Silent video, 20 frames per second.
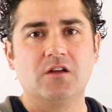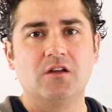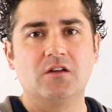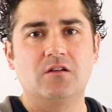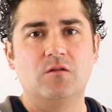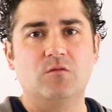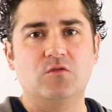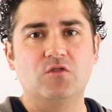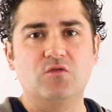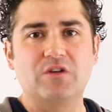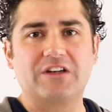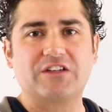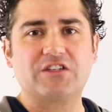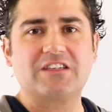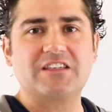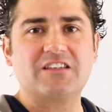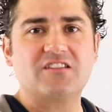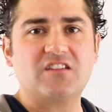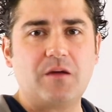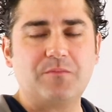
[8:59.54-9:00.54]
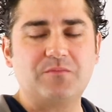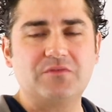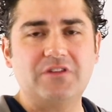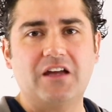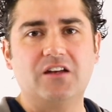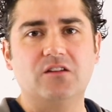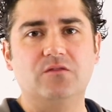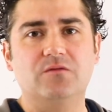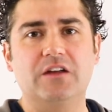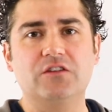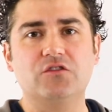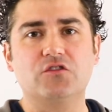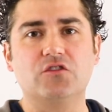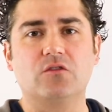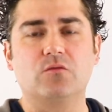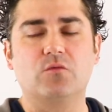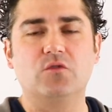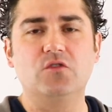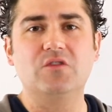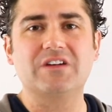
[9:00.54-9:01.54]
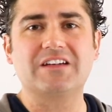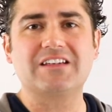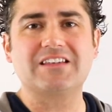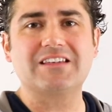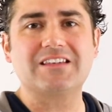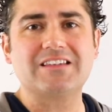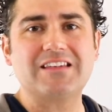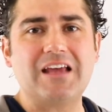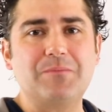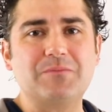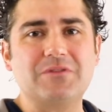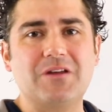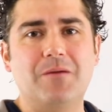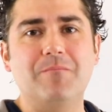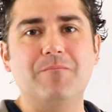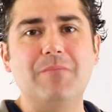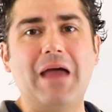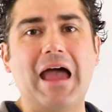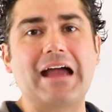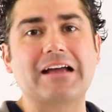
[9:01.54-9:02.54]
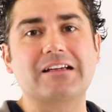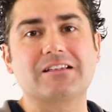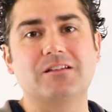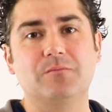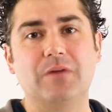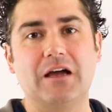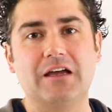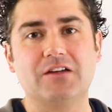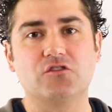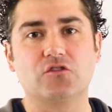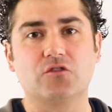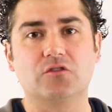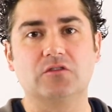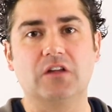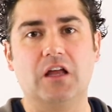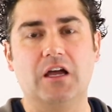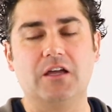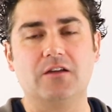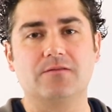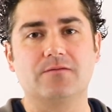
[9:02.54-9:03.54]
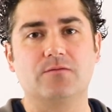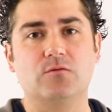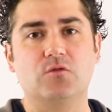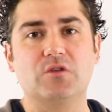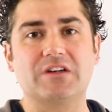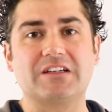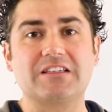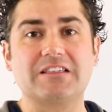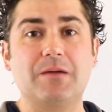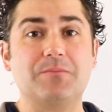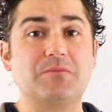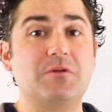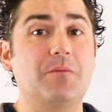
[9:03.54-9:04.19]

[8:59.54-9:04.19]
And when you accept that adventure, when you accept to maximize your life, when you accept to